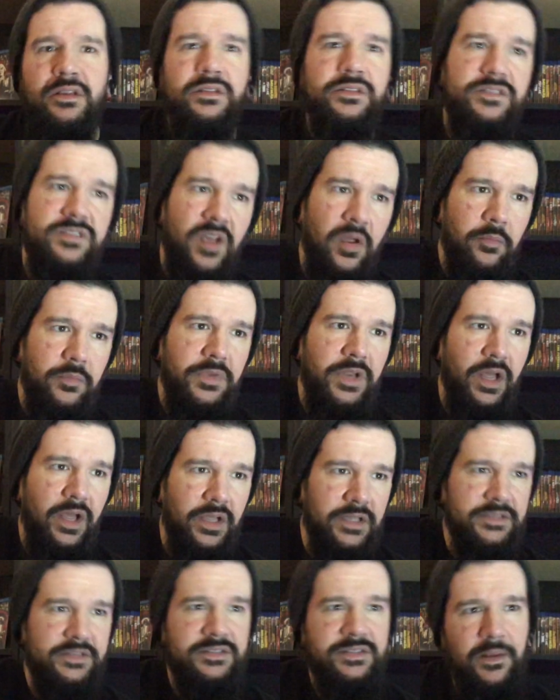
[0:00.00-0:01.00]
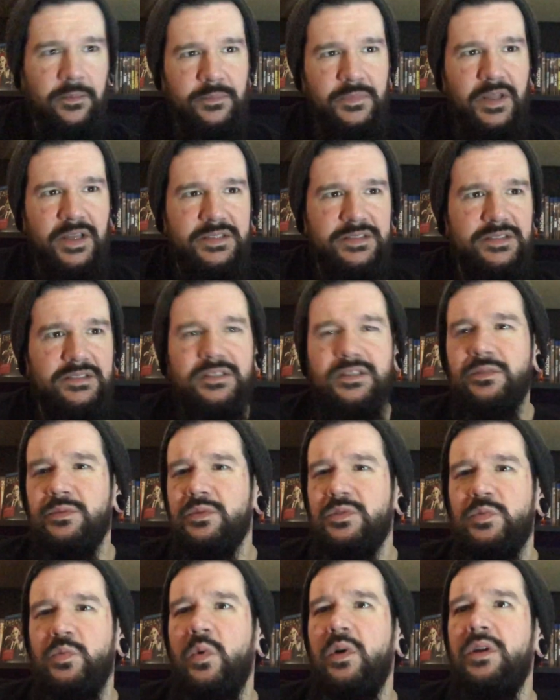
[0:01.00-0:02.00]
Some does, some doesn't. There
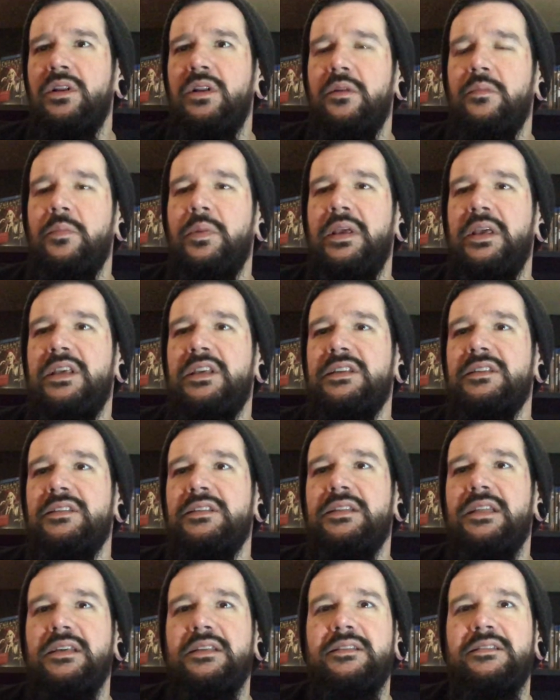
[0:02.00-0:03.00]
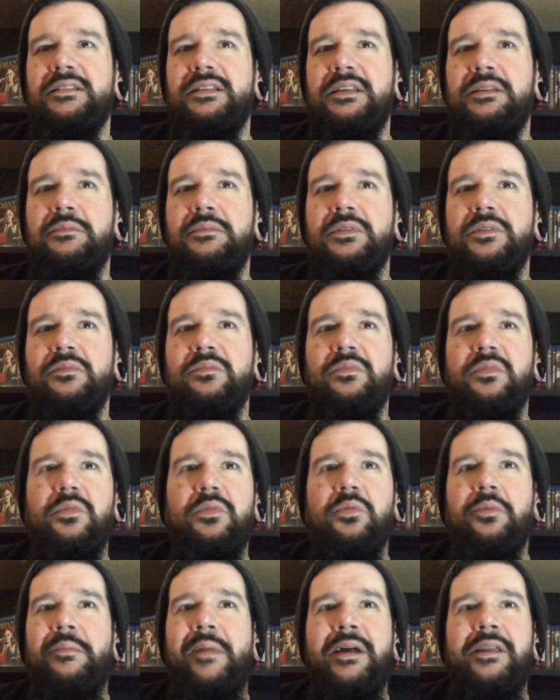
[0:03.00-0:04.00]
was one piece that seemed to
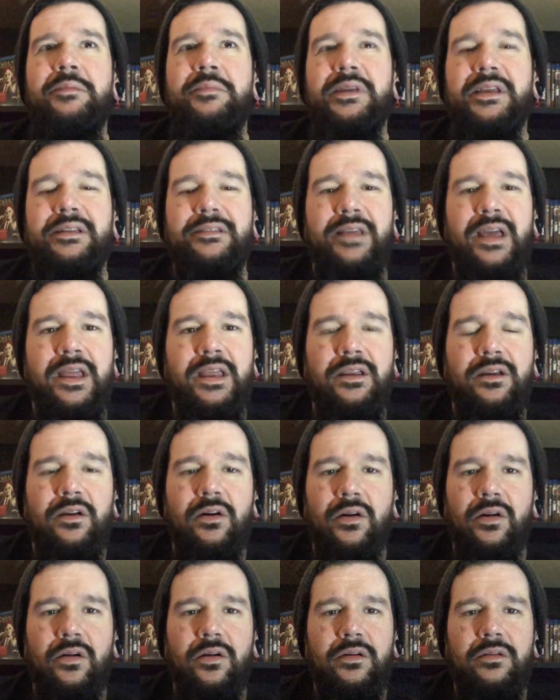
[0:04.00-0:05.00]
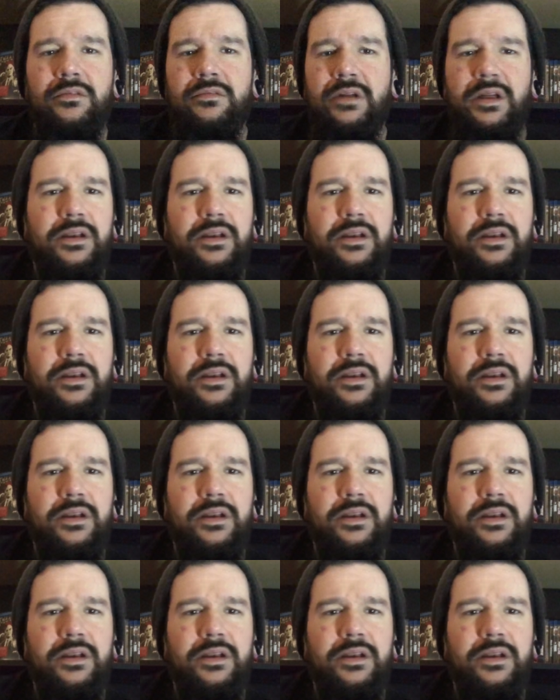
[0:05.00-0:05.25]
reminded me of Tank Girl.